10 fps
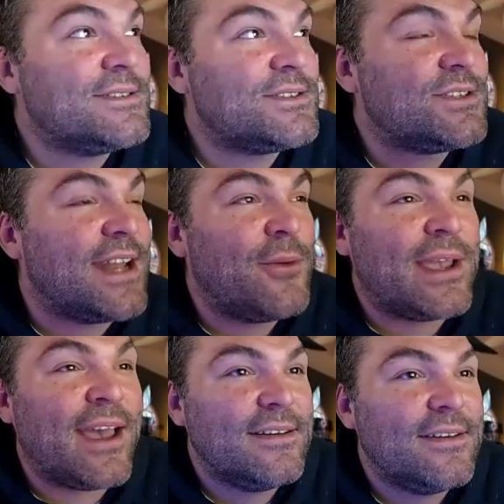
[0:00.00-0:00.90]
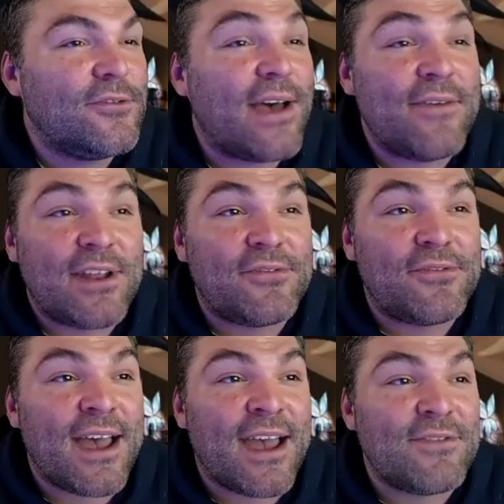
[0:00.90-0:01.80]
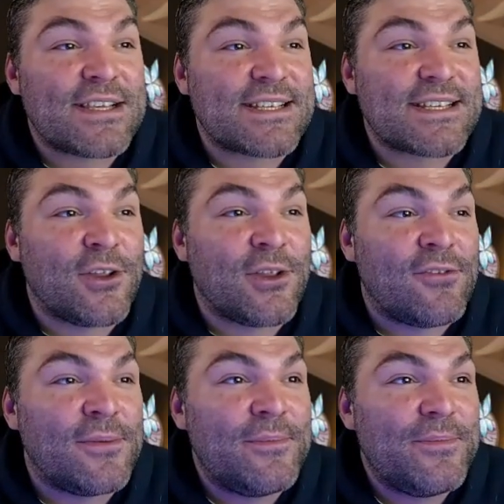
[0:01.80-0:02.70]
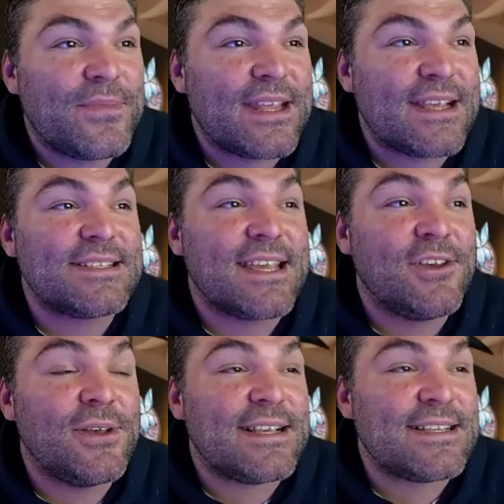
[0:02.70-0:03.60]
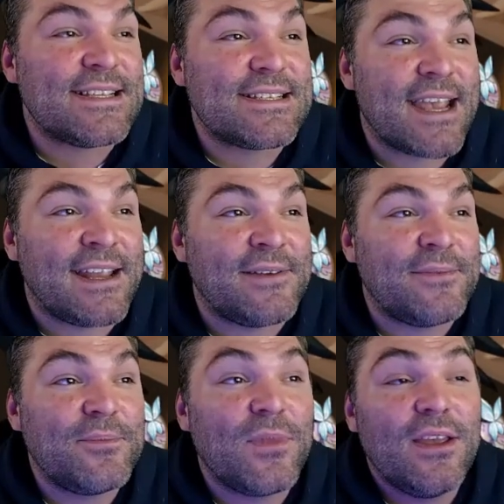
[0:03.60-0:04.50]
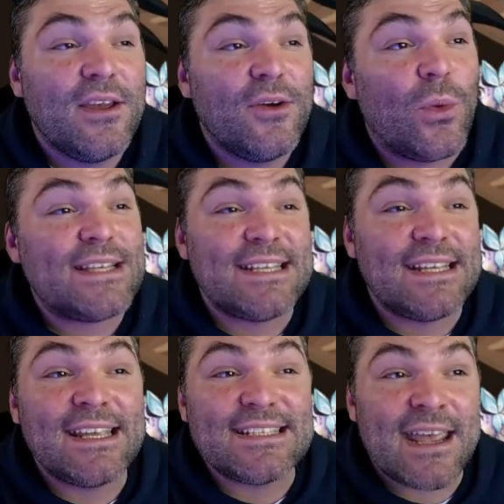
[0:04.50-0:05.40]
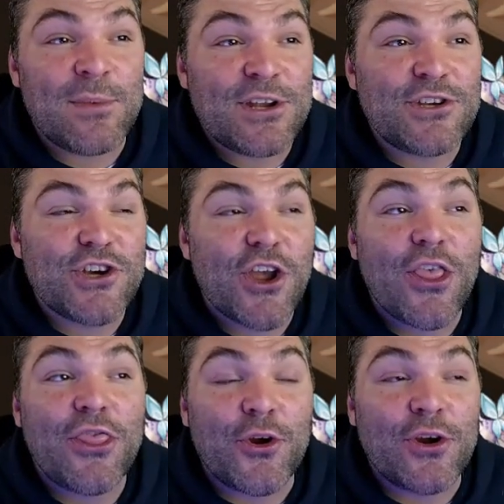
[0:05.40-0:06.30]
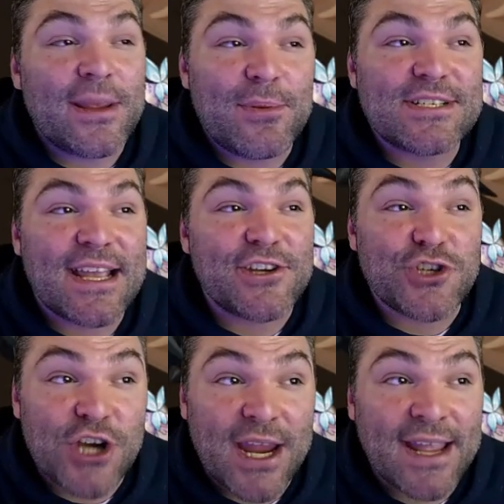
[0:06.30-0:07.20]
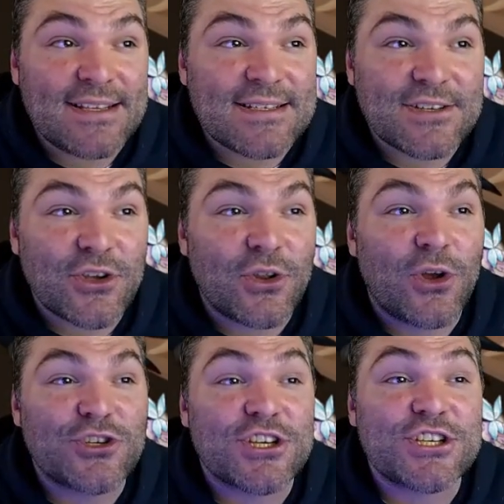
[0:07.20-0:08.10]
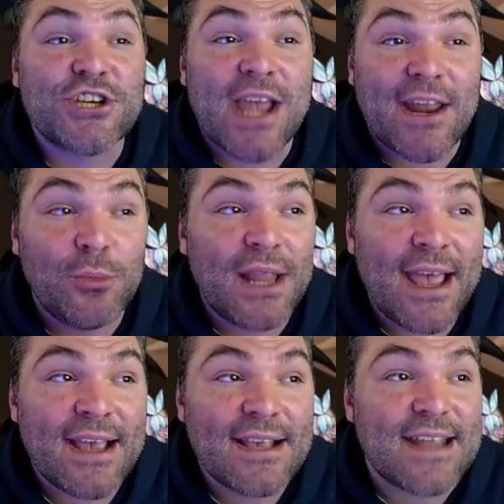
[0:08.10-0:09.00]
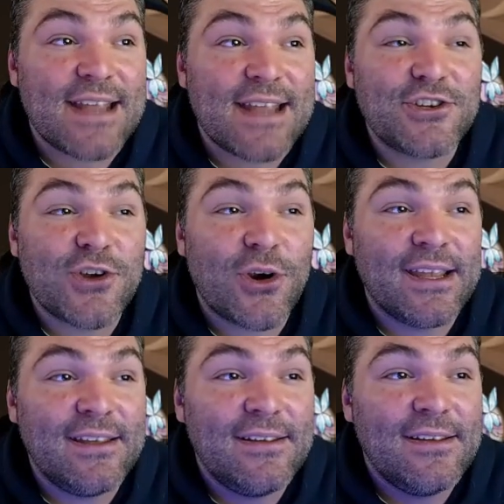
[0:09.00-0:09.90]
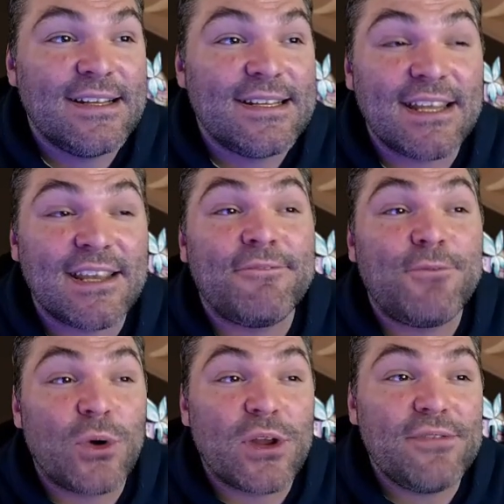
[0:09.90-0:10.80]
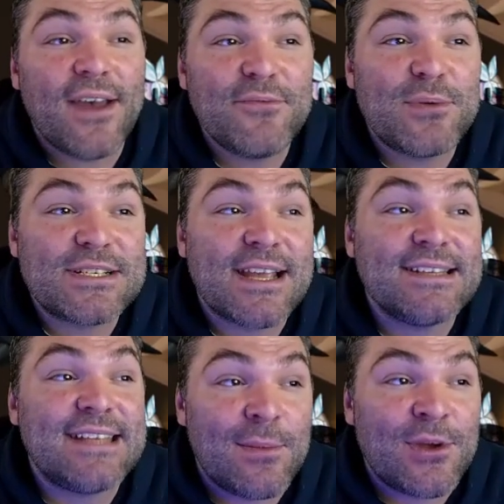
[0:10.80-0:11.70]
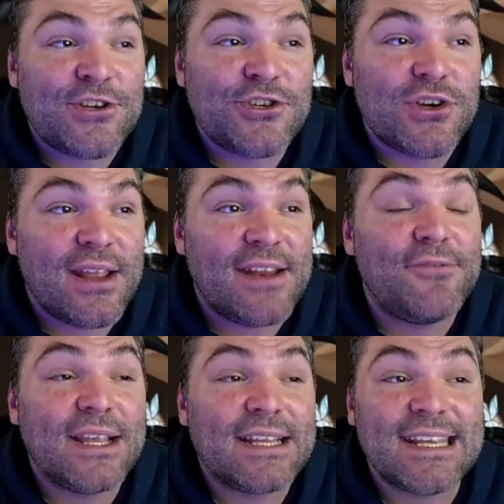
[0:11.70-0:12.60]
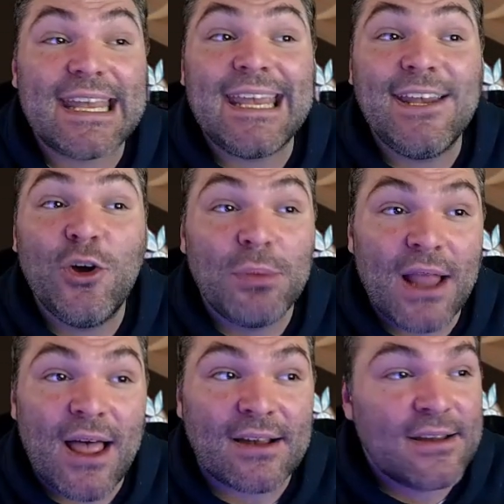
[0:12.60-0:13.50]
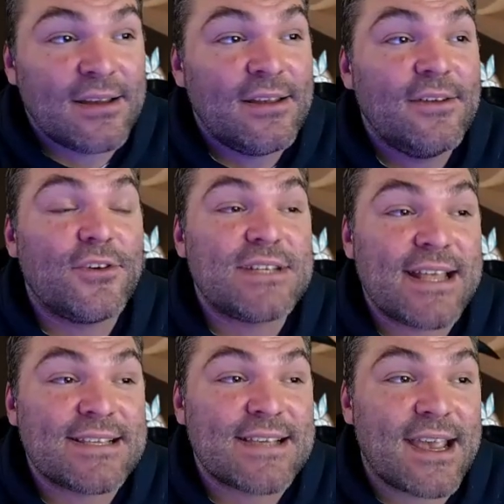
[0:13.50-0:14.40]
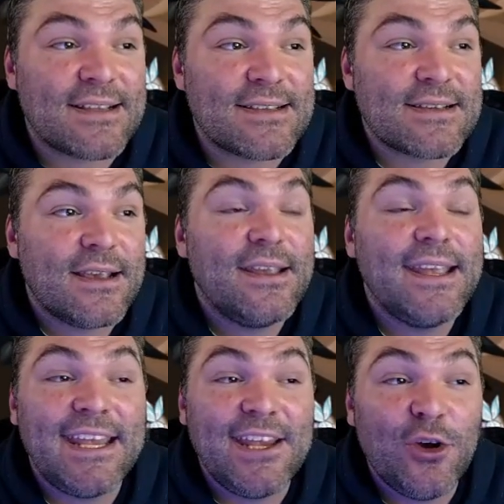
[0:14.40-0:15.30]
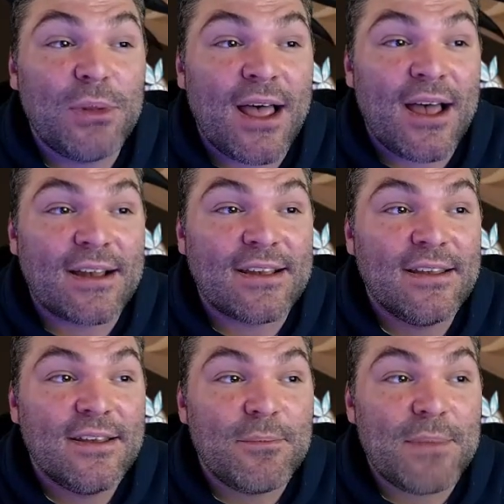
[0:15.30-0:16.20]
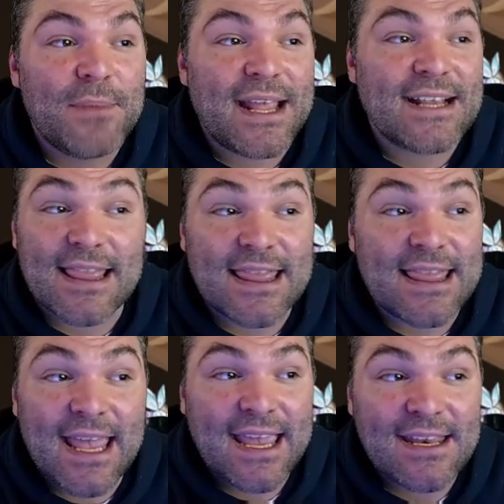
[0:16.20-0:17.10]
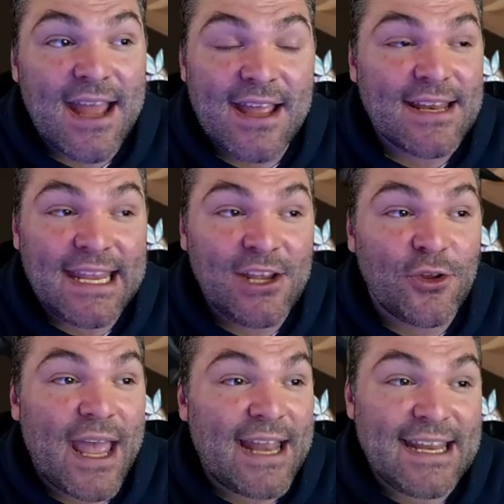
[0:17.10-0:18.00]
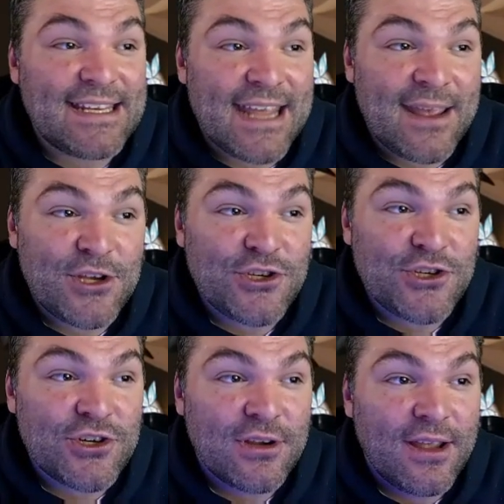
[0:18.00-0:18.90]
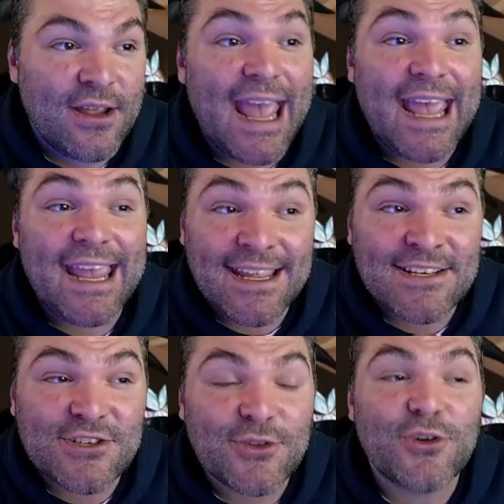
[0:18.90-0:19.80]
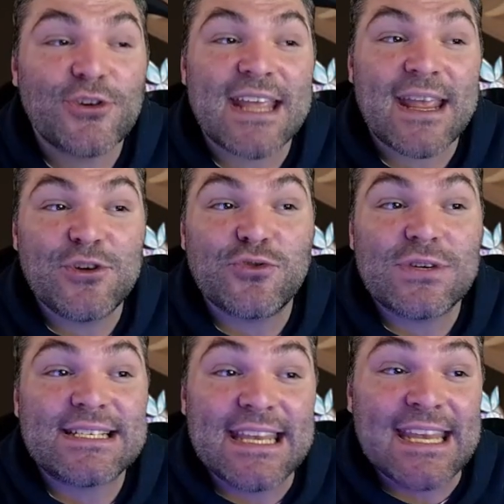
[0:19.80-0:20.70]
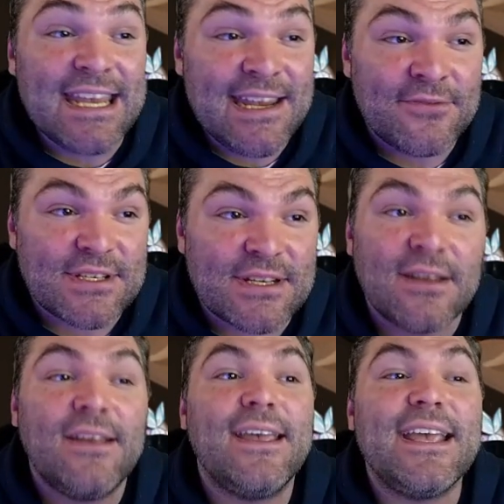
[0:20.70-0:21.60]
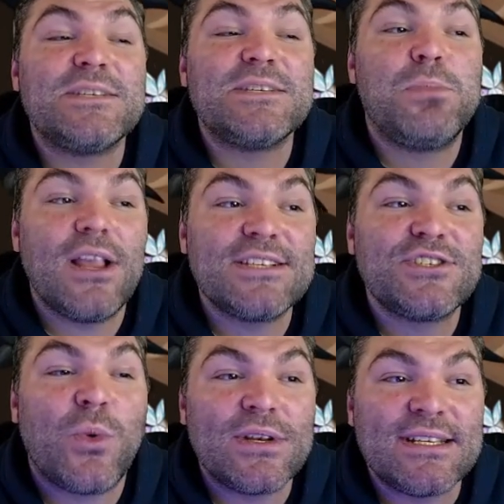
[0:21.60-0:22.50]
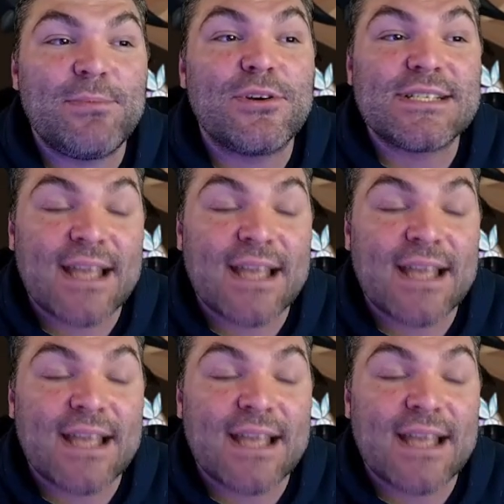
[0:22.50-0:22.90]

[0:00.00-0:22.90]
now we got 5 out of 5, the skill level. This skill is insane. When dealing damage, 30% chance to launch a Shadow Blast at the target, dealing 45% damage and inflicting heal block for 10 seconds. Heal block means they cannot heal any damage, and their damage received is plus 20%.